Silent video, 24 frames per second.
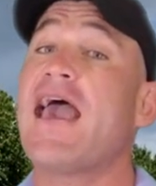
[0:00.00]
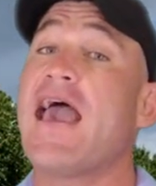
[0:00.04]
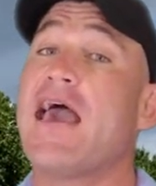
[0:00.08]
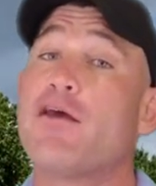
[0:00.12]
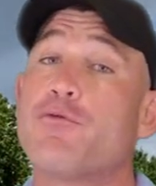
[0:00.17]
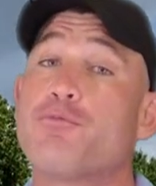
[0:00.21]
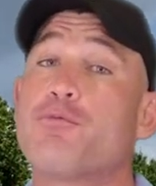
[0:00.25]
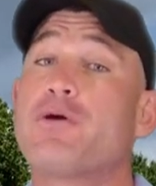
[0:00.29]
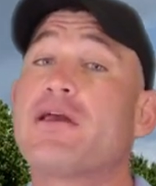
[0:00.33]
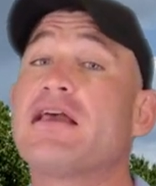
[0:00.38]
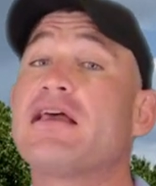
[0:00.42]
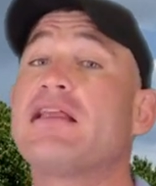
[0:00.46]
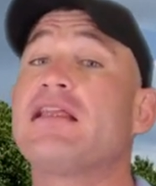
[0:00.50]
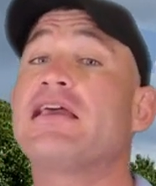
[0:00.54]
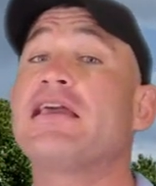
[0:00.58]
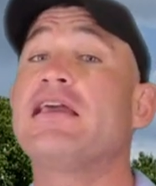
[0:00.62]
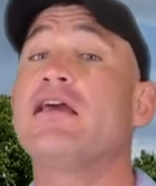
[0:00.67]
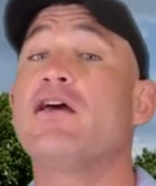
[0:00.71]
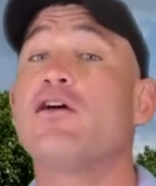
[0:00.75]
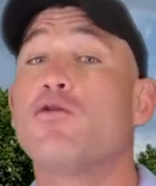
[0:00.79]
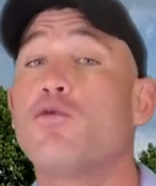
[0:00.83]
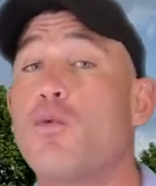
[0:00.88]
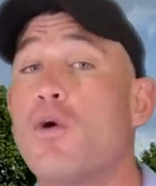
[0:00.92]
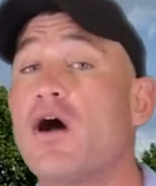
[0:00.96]
and
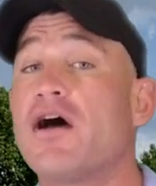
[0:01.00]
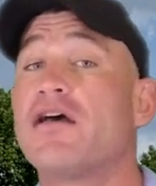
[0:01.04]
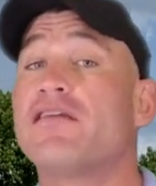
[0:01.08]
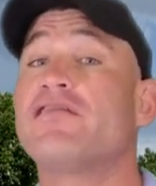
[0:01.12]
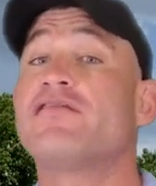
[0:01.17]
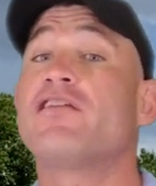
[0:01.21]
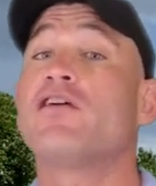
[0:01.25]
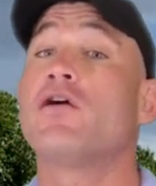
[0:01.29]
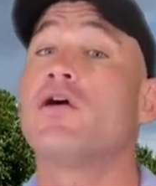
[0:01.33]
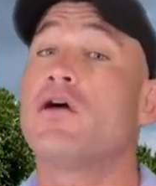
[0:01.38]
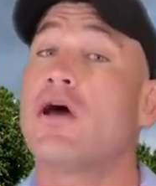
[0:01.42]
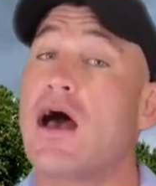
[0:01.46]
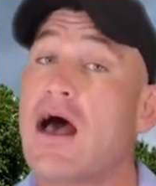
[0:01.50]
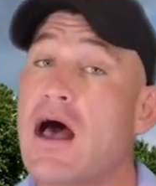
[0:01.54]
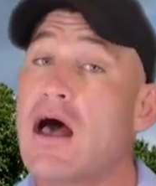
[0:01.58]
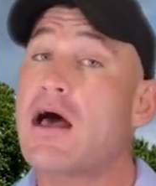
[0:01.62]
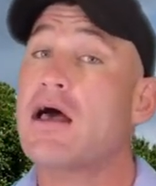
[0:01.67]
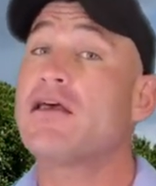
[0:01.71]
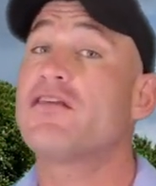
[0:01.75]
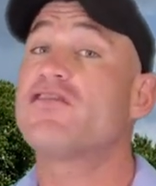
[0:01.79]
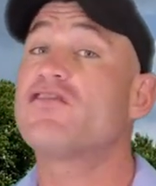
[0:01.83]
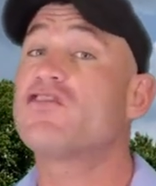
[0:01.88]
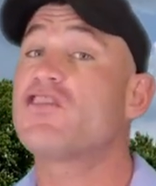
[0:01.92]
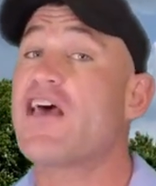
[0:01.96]
really was
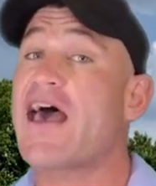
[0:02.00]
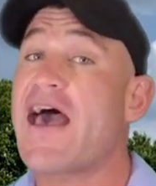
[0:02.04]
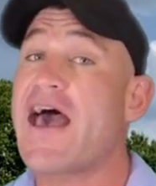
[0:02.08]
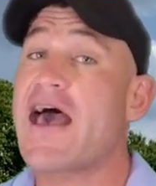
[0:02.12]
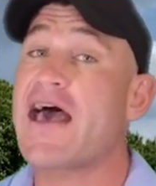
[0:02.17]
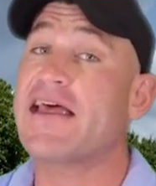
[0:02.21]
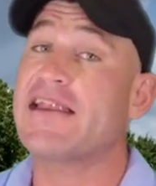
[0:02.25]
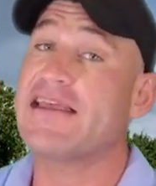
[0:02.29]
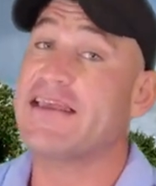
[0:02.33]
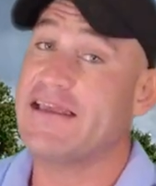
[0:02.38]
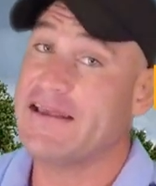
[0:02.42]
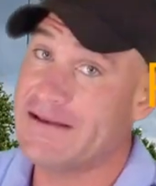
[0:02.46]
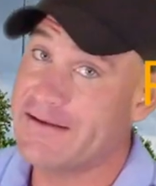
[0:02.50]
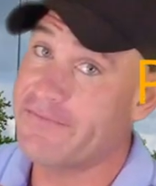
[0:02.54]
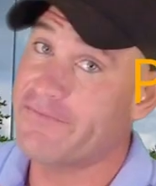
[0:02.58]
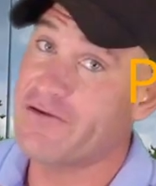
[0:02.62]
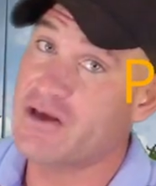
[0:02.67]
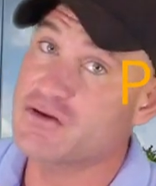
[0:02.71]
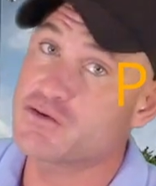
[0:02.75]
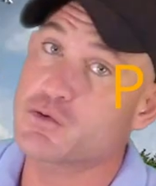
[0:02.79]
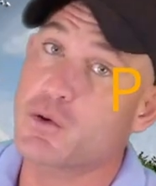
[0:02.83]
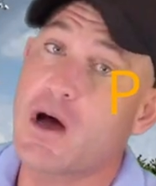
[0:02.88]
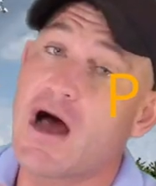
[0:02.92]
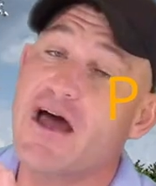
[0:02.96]
a sad
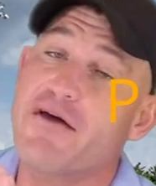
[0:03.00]
individual.